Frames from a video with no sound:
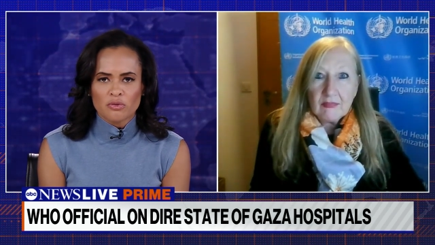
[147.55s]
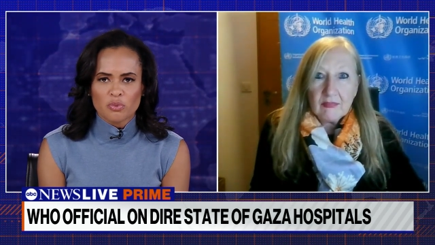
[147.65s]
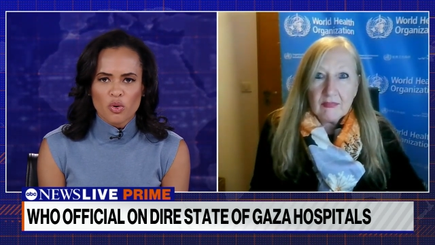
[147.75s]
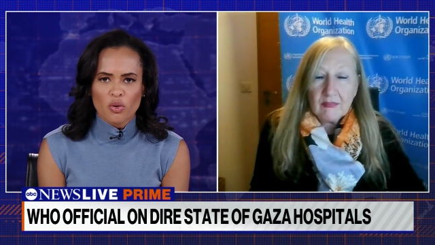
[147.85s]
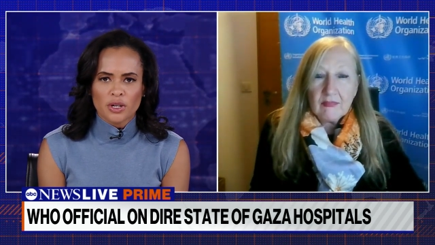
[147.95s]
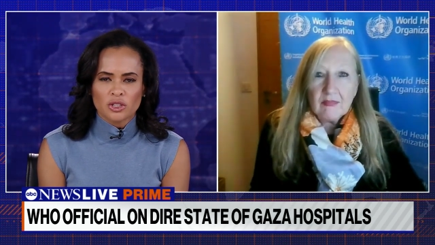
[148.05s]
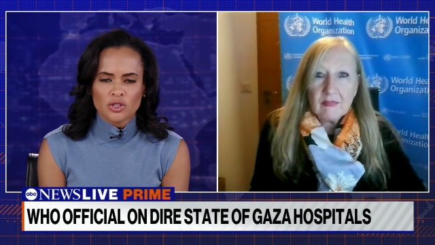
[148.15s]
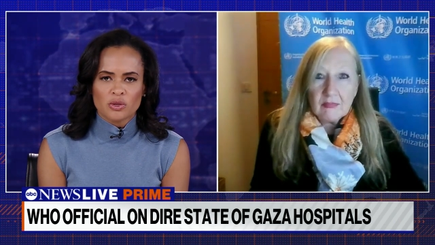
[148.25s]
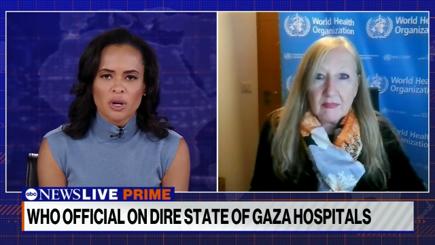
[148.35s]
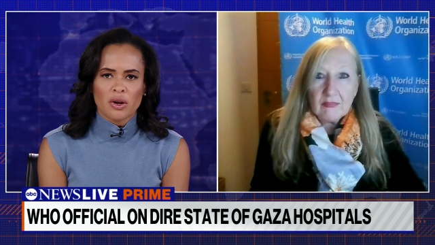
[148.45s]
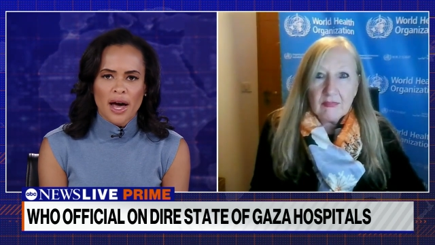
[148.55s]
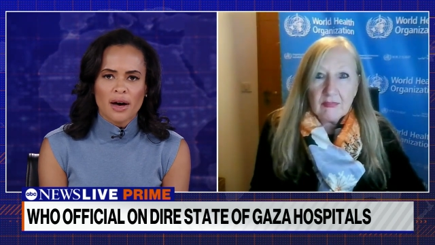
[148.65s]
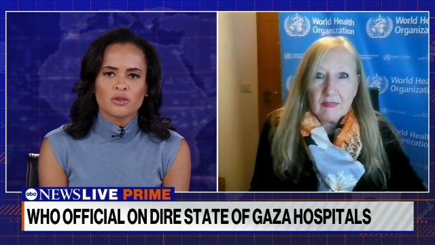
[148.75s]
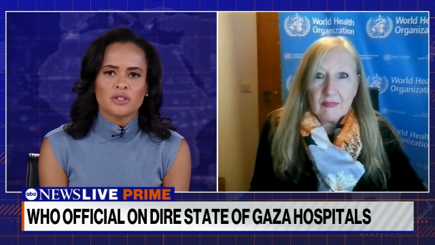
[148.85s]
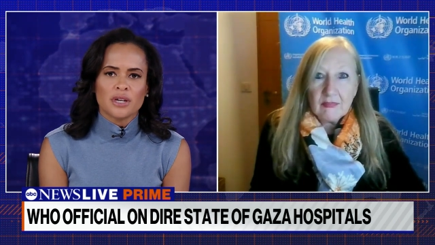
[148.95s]
Speaker 1: reporting, just about
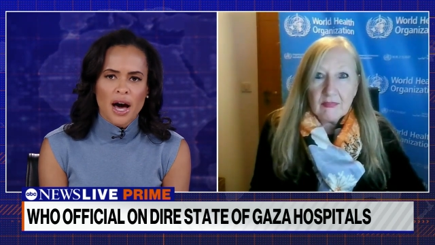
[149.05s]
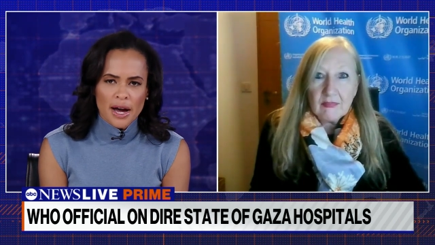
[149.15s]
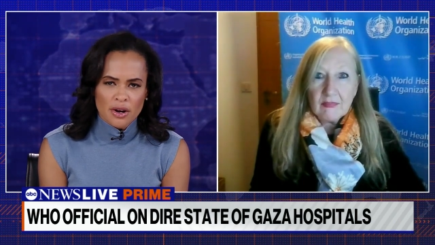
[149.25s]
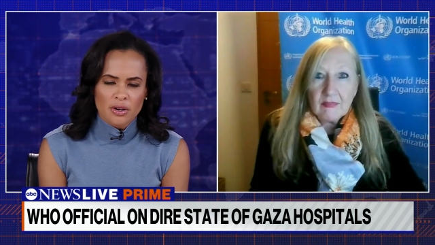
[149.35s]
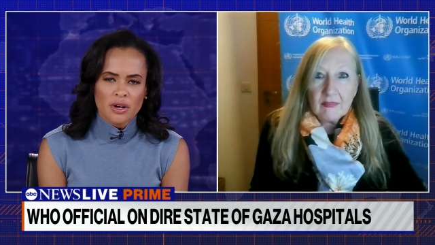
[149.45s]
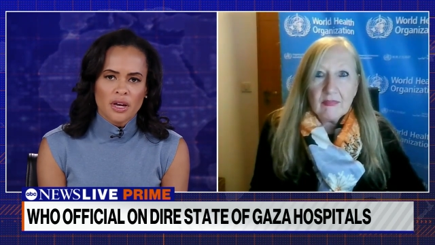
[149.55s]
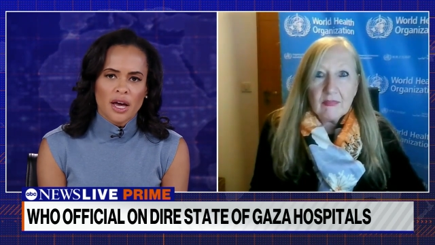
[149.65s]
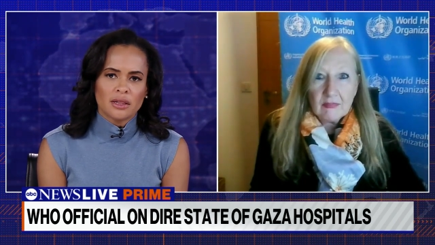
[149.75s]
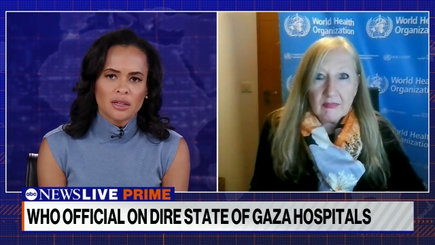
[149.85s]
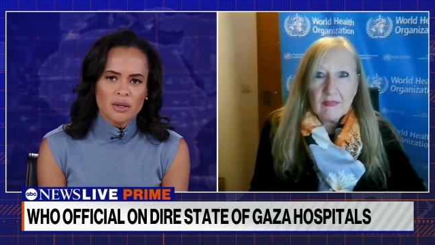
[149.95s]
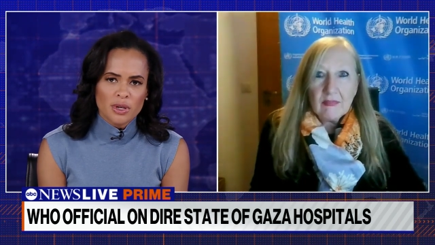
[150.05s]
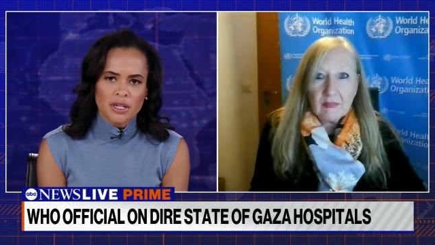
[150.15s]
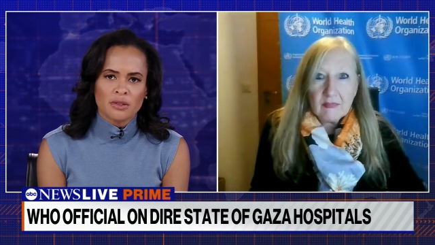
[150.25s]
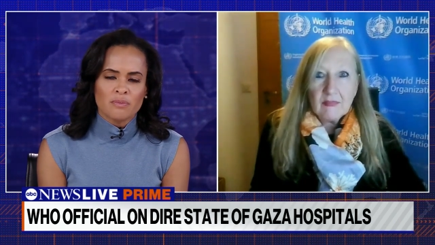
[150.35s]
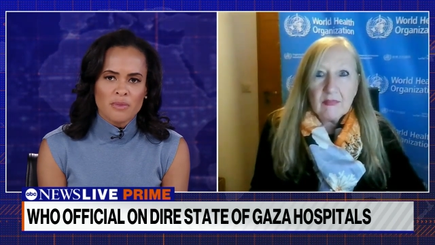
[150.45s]
how dire and
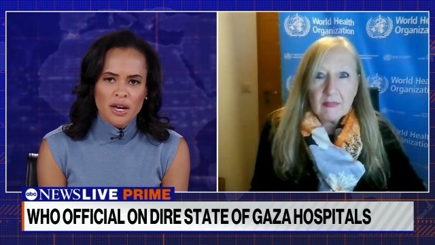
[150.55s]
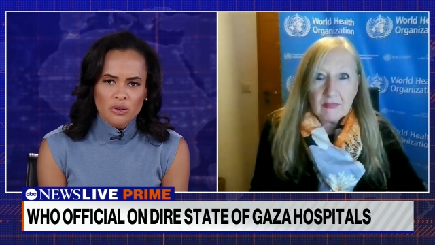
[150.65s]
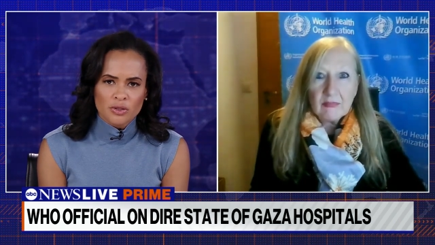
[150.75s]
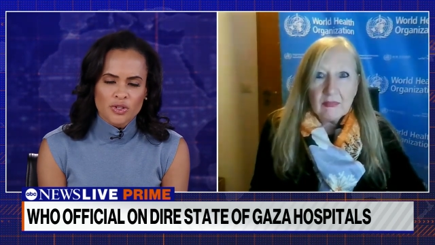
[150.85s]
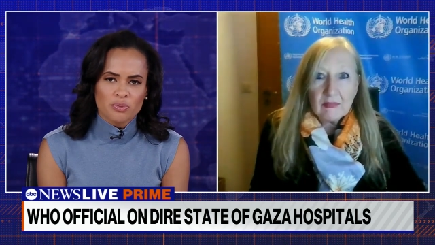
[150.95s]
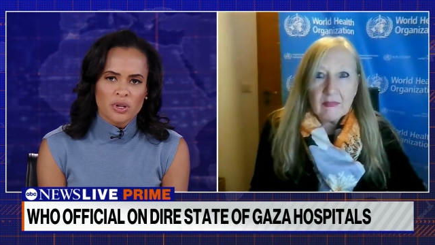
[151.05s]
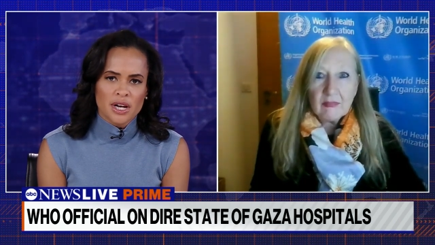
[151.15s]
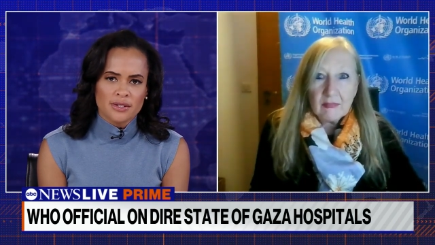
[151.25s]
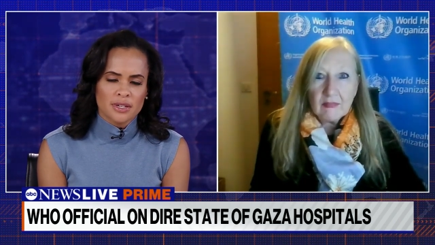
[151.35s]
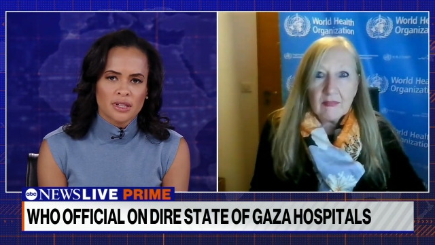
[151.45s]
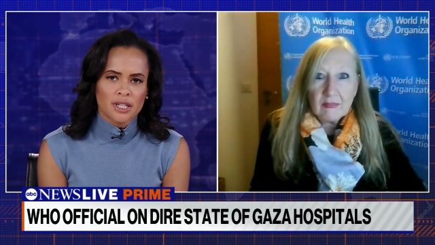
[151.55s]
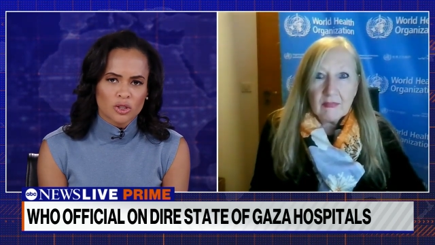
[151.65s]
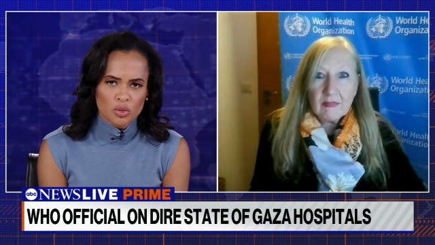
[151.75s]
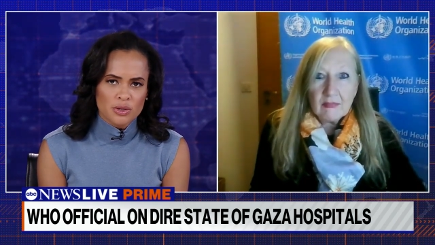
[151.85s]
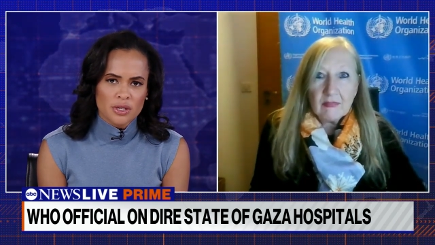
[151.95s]
limited the medical supplies and
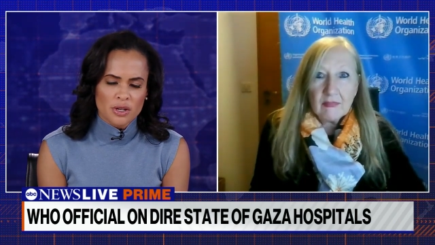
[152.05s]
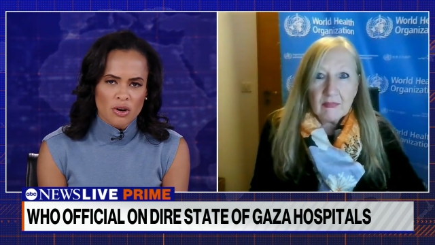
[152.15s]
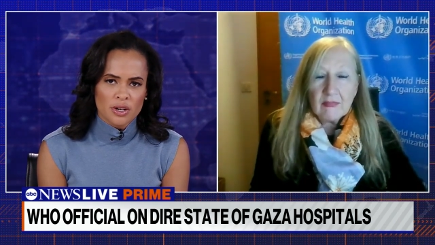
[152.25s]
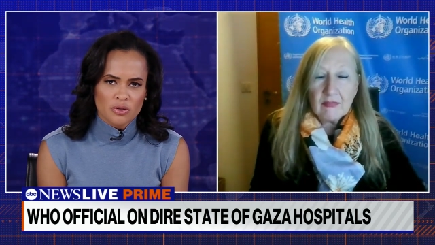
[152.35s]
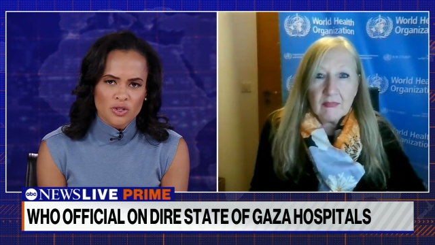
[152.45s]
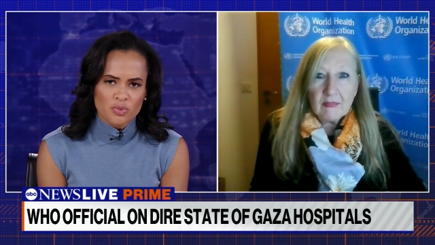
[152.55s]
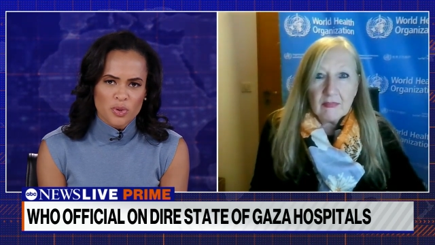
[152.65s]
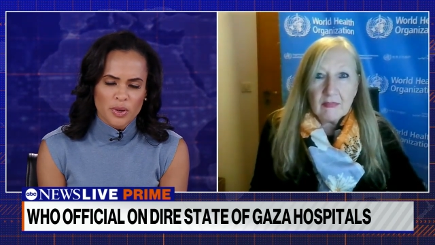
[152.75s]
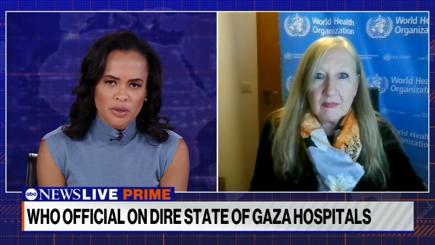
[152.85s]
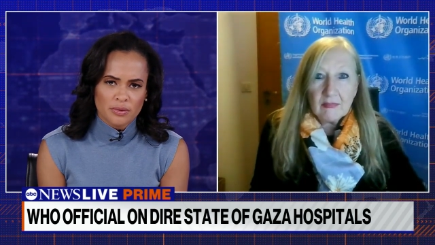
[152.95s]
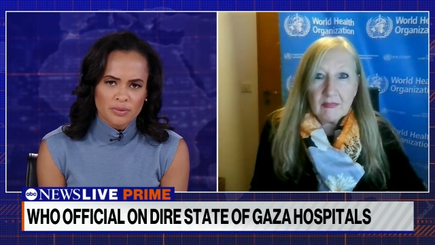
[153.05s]
electricity are at this point.